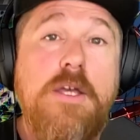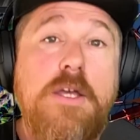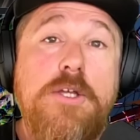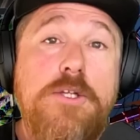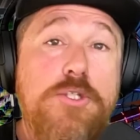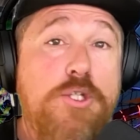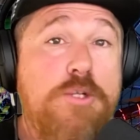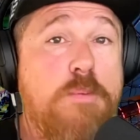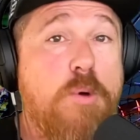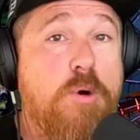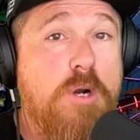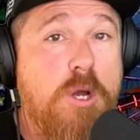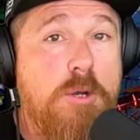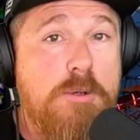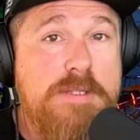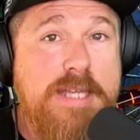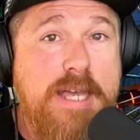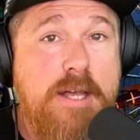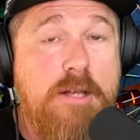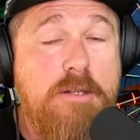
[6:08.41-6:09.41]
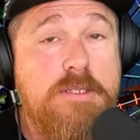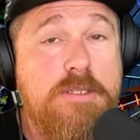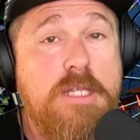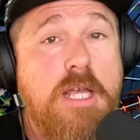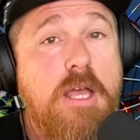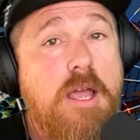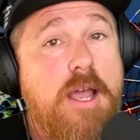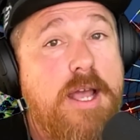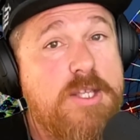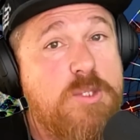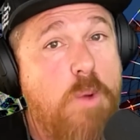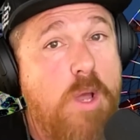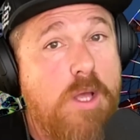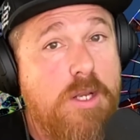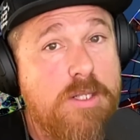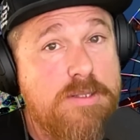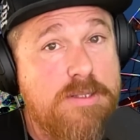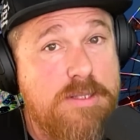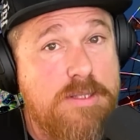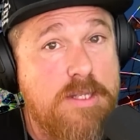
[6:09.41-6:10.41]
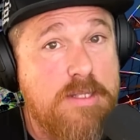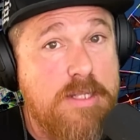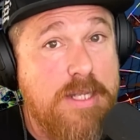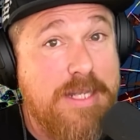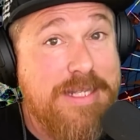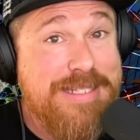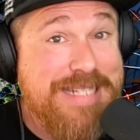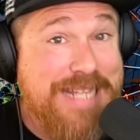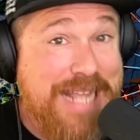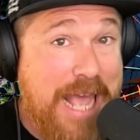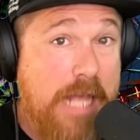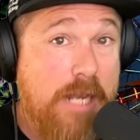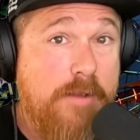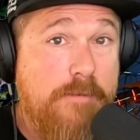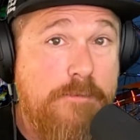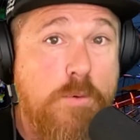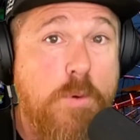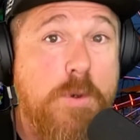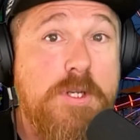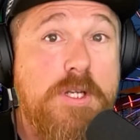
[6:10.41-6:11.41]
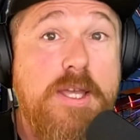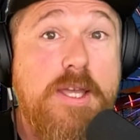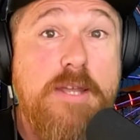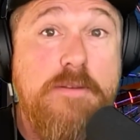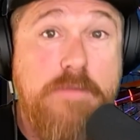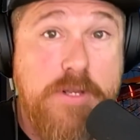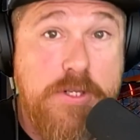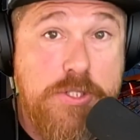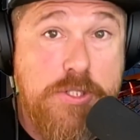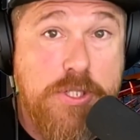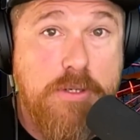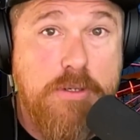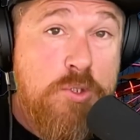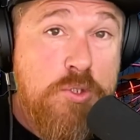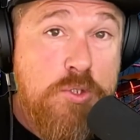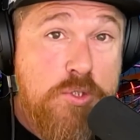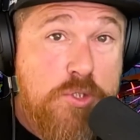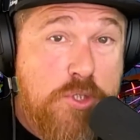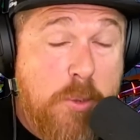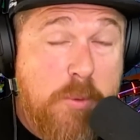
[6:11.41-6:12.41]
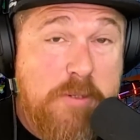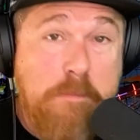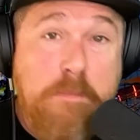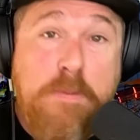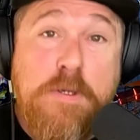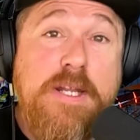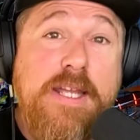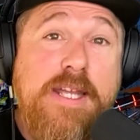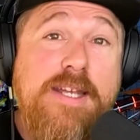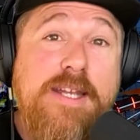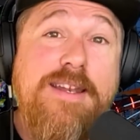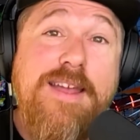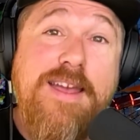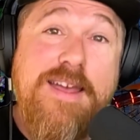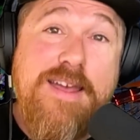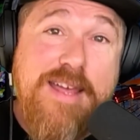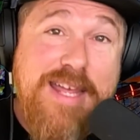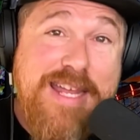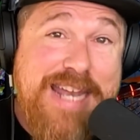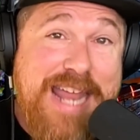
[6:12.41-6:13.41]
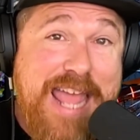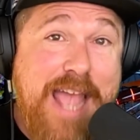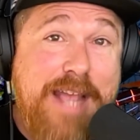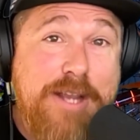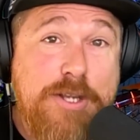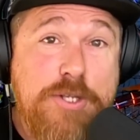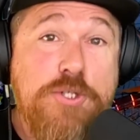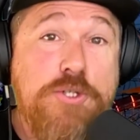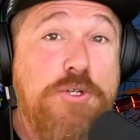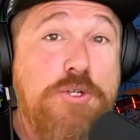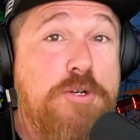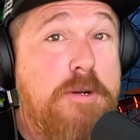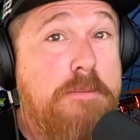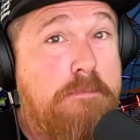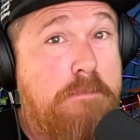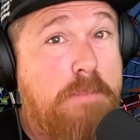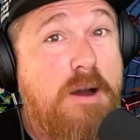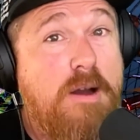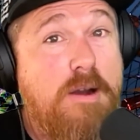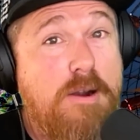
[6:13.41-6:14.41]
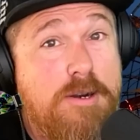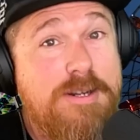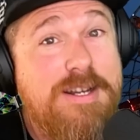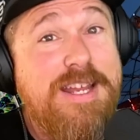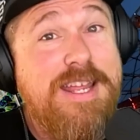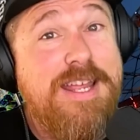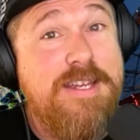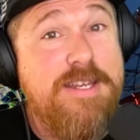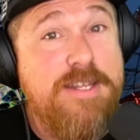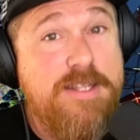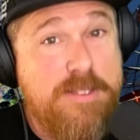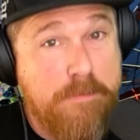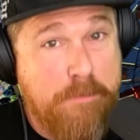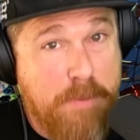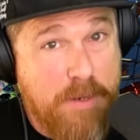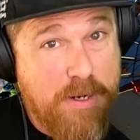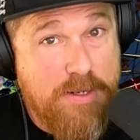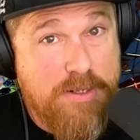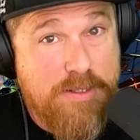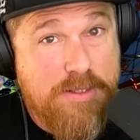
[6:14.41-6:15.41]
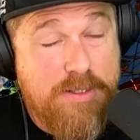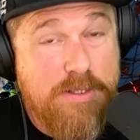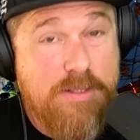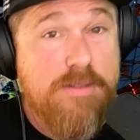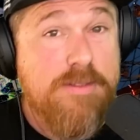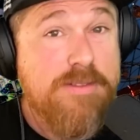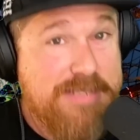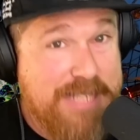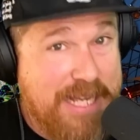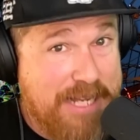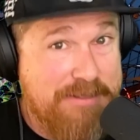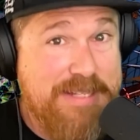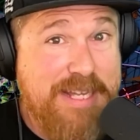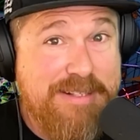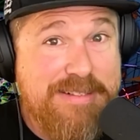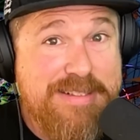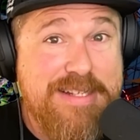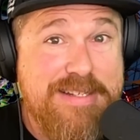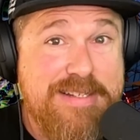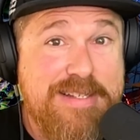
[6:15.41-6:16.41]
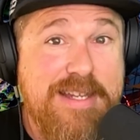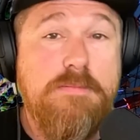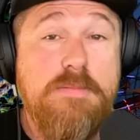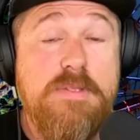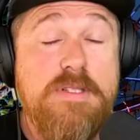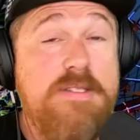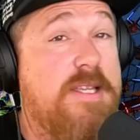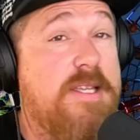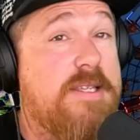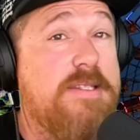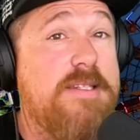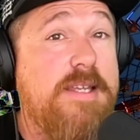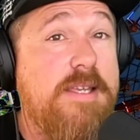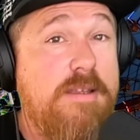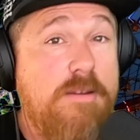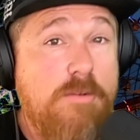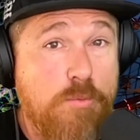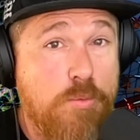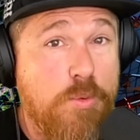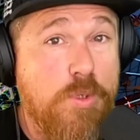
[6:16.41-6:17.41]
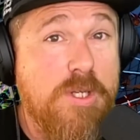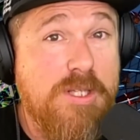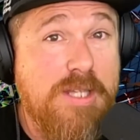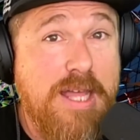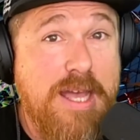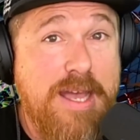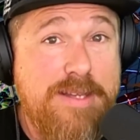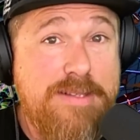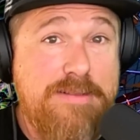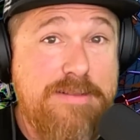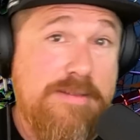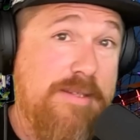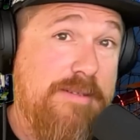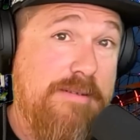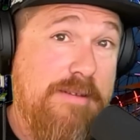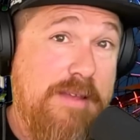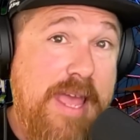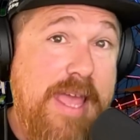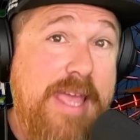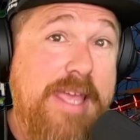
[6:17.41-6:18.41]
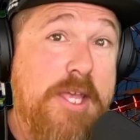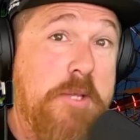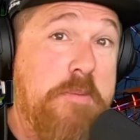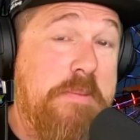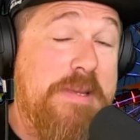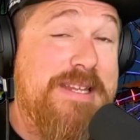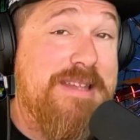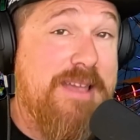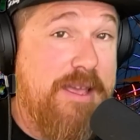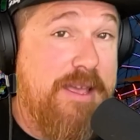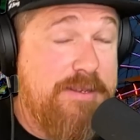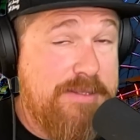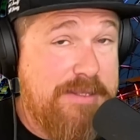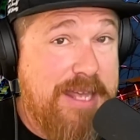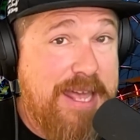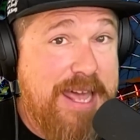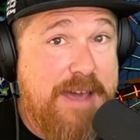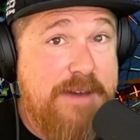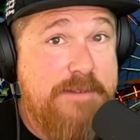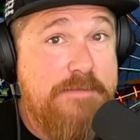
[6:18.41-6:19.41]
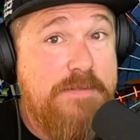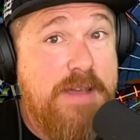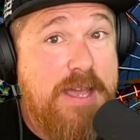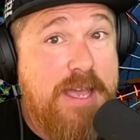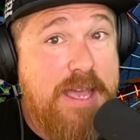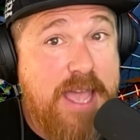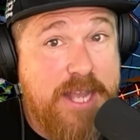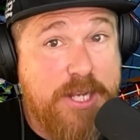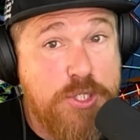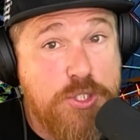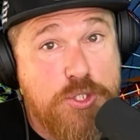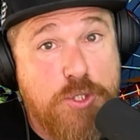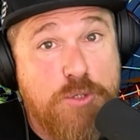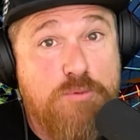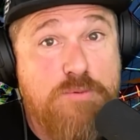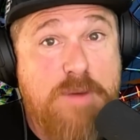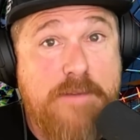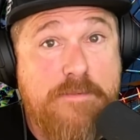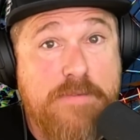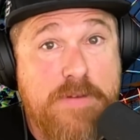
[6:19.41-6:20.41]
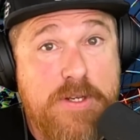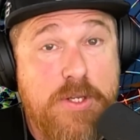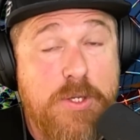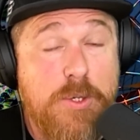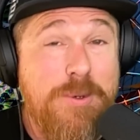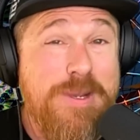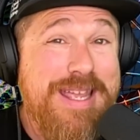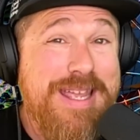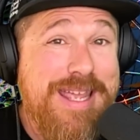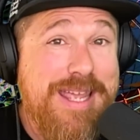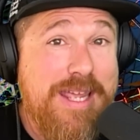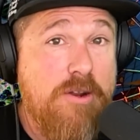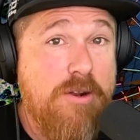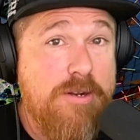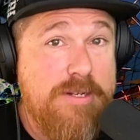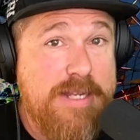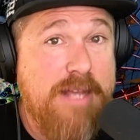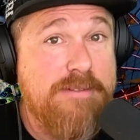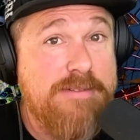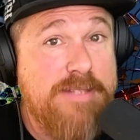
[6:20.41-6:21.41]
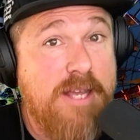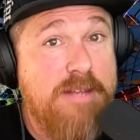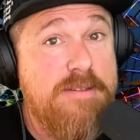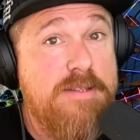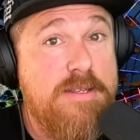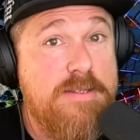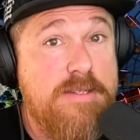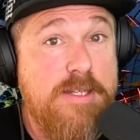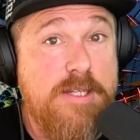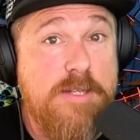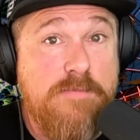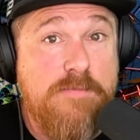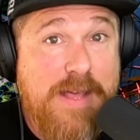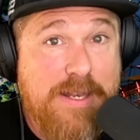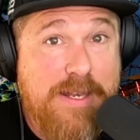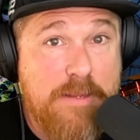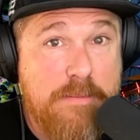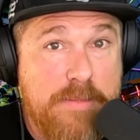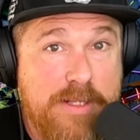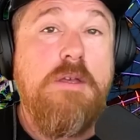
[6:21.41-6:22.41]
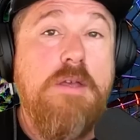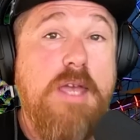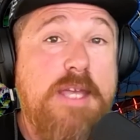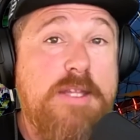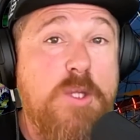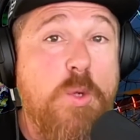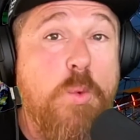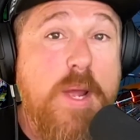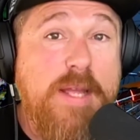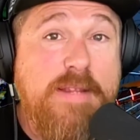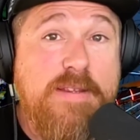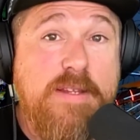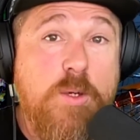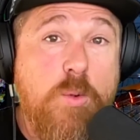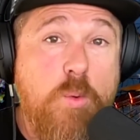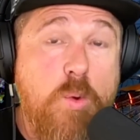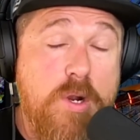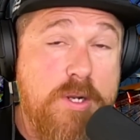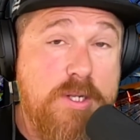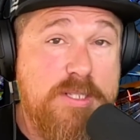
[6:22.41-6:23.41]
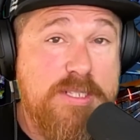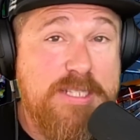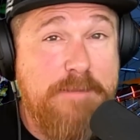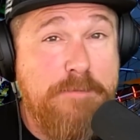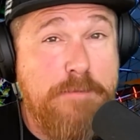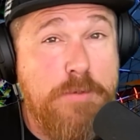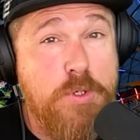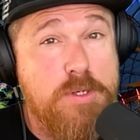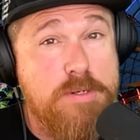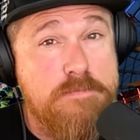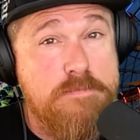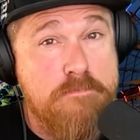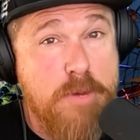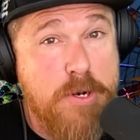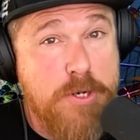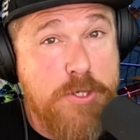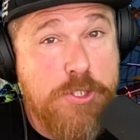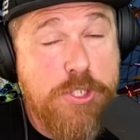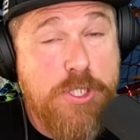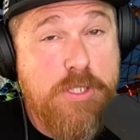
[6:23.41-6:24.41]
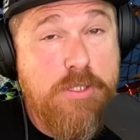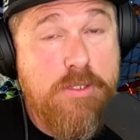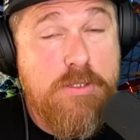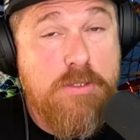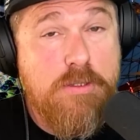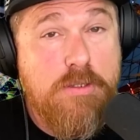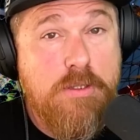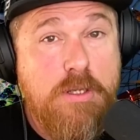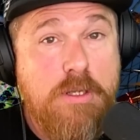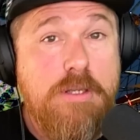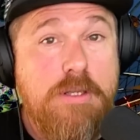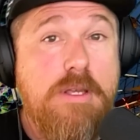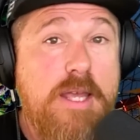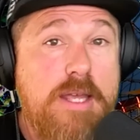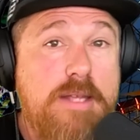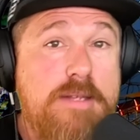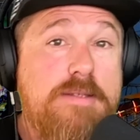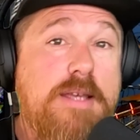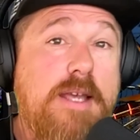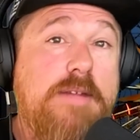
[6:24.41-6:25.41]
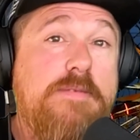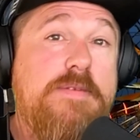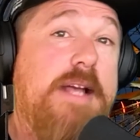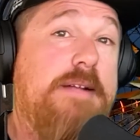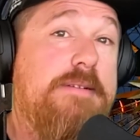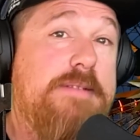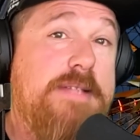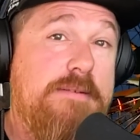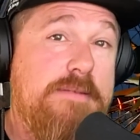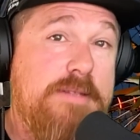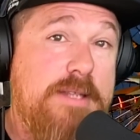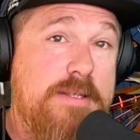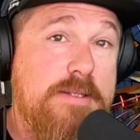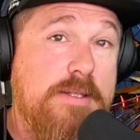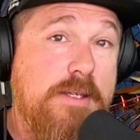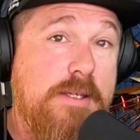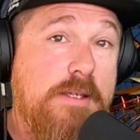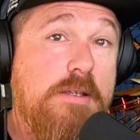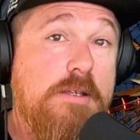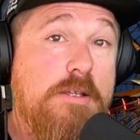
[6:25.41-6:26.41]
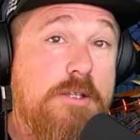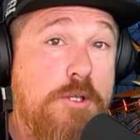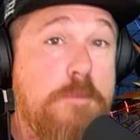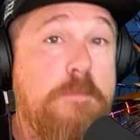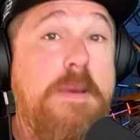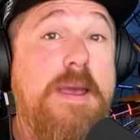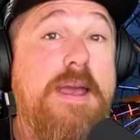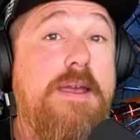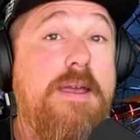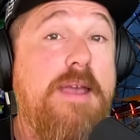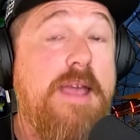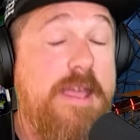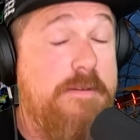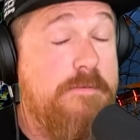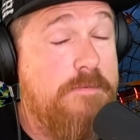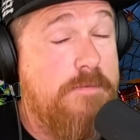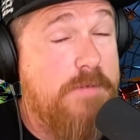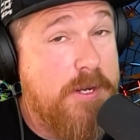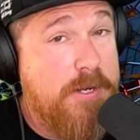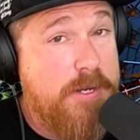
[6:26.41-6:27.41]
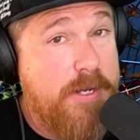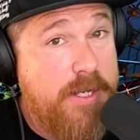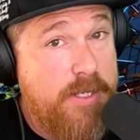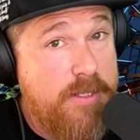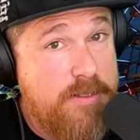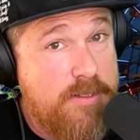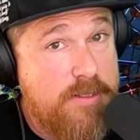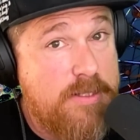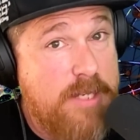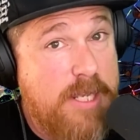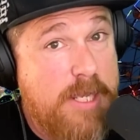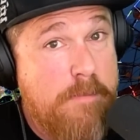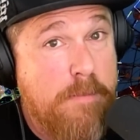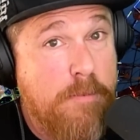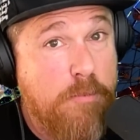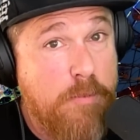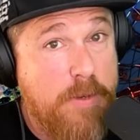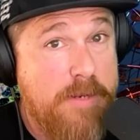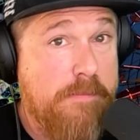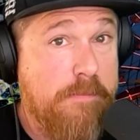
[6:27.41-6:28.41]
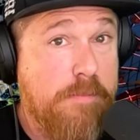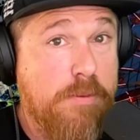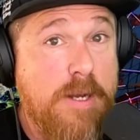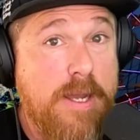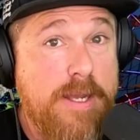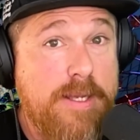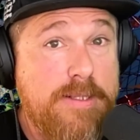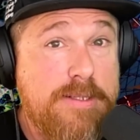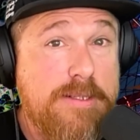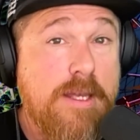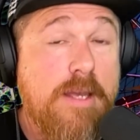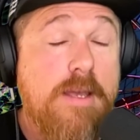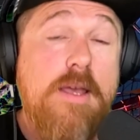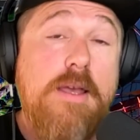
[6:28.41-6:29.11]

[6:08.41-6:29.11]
2 more hotels, as well as Disney's California Adventure. So with putting an extra part into the park, Downtown Disney, Disney realized that, hey, it'd be nice to have extra revenue in our Downtown Disney development. And the way that it works, if you're a merchant inside of Downtown Disney, you pay a very steep rent price.